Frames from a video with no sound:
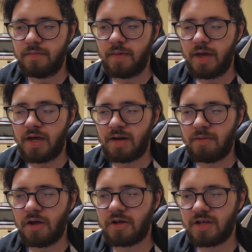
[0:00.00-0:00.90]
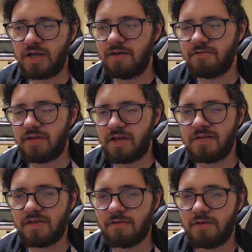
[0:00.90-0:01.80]
and I'm not going to get really
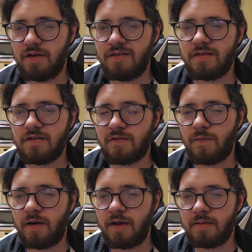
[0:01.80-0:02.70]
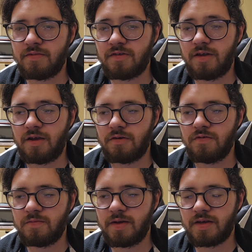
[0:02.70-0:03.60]
into the reasons why I'm studying
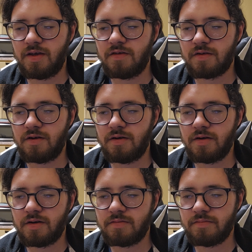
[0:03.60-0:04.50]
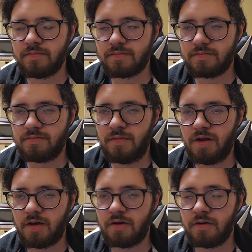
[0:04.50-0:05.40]
Uzbek either.
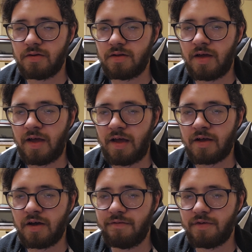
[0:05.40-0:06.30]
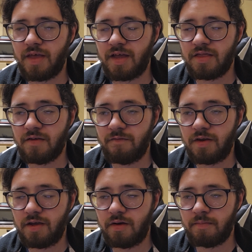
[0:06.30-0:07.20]
I cover that in the
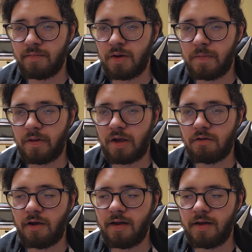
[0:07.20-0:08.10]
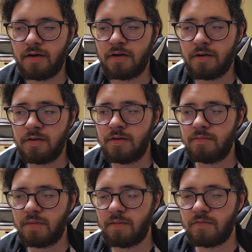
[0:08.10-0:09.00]
video I'm uploading right now,
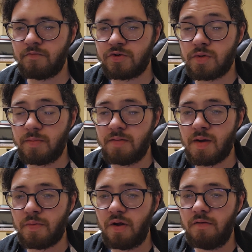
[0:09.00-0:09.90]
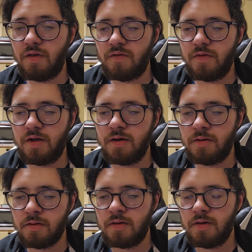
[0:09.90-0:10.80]
which will be my previous
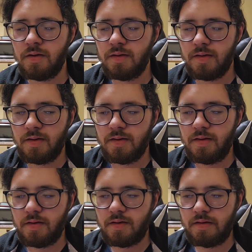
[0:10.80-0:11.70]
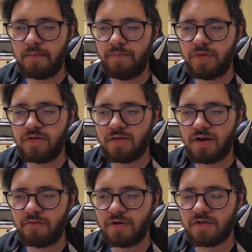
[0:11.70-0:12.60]
video.
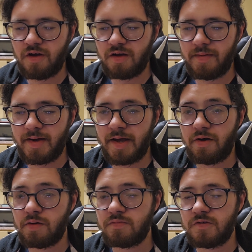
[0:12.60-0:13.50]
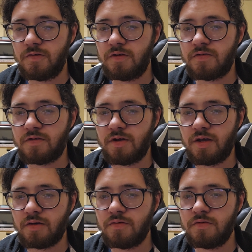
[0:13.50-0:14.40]
Instead, I want to talk about how I'm
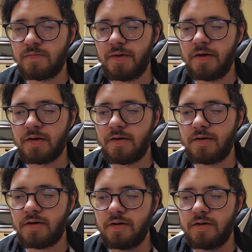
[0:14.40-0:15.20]
studying Uzbek.